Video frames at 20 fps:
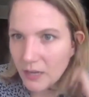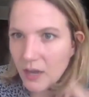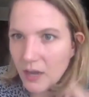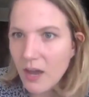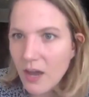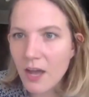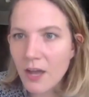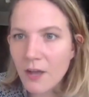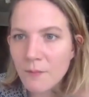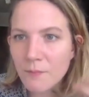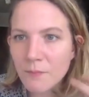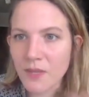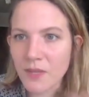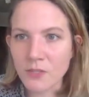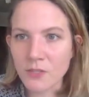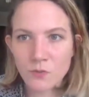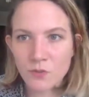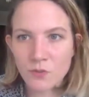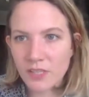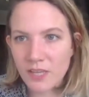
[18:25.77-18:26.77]
Um,
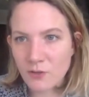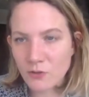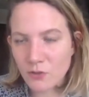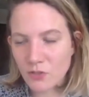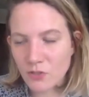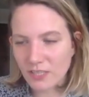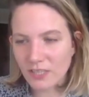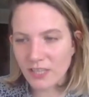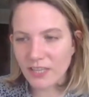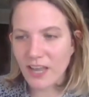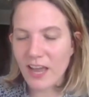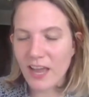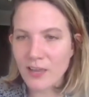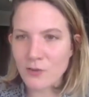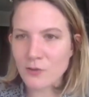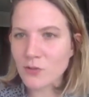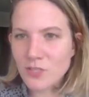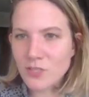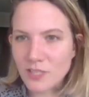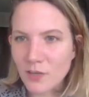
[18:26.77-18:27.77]
it's really interesting. Like I
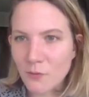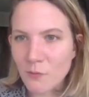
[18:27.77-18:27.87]
used to,